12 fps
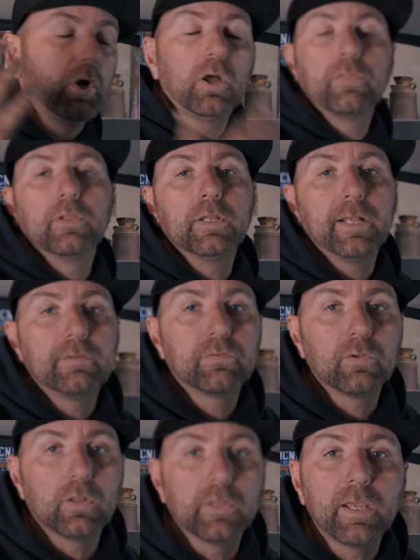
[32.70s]
all the lights,
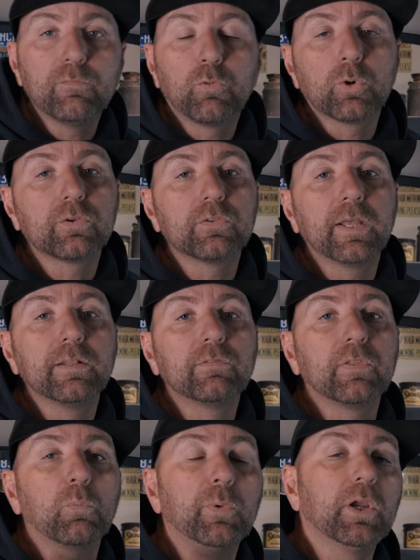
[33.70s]
LightForce lights
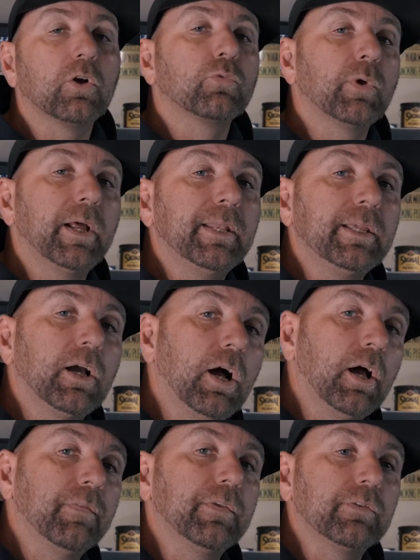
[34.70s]
that we are running
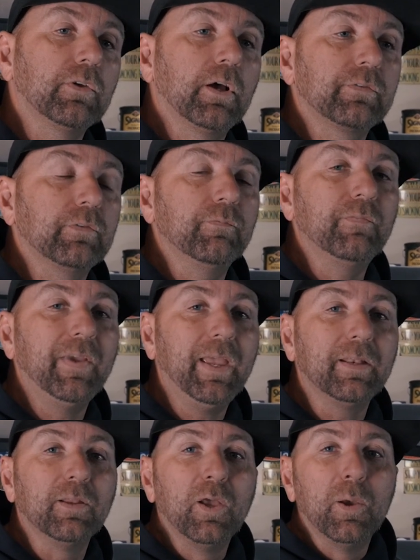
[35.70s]
on this awesome
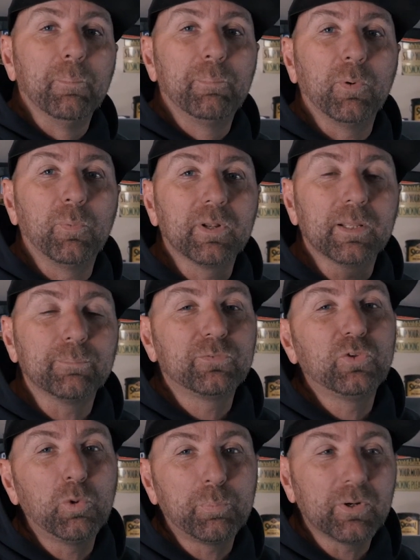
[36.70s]
van. But what I'm
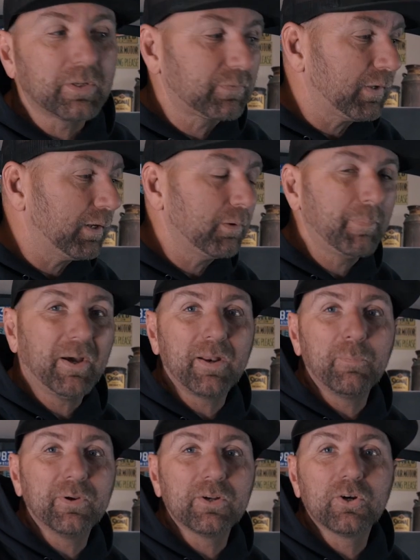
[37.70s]
super excited about, I
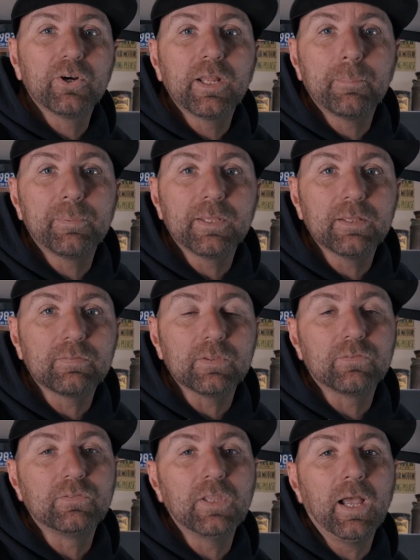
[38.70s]
want to hurry up and get
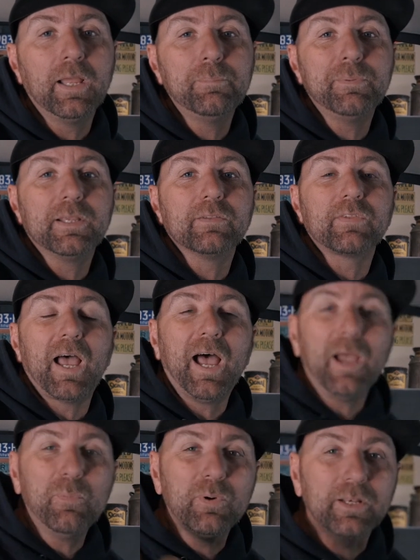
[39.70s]
this done because
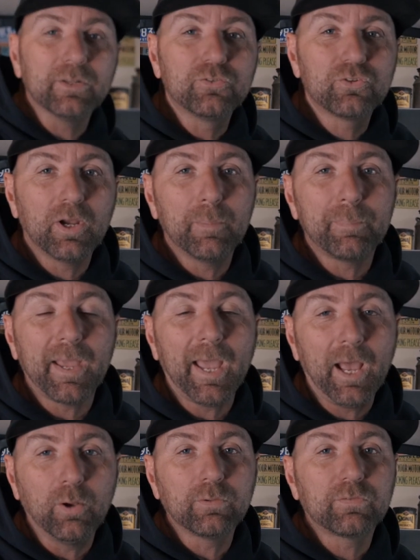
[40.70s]
I want to jump
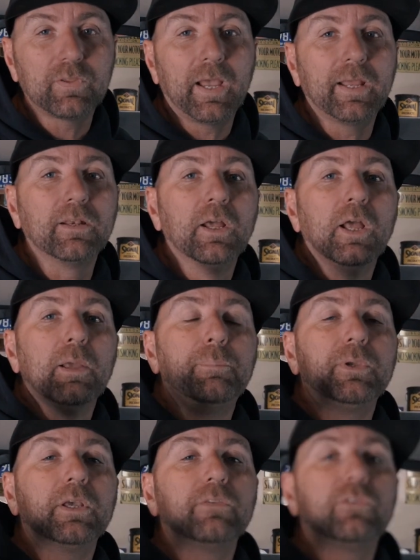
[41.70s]
outside,
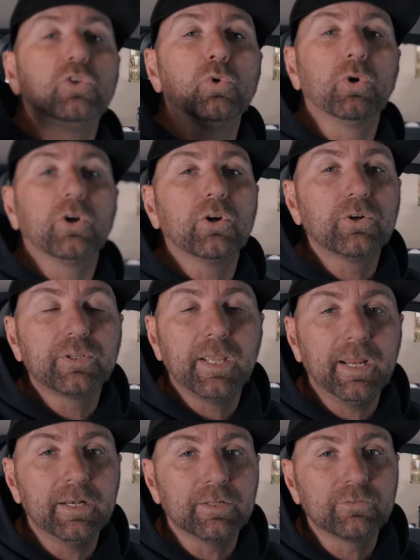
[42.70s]
because you heard
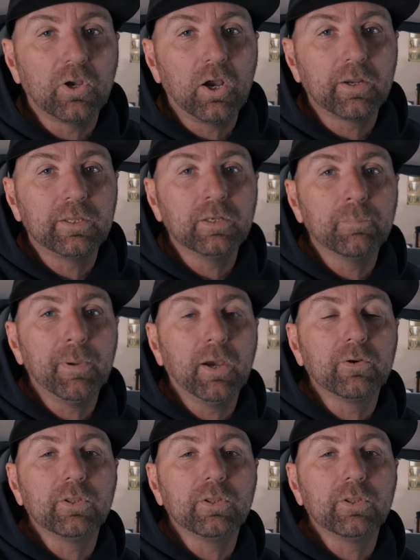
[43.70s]
Kaden talking about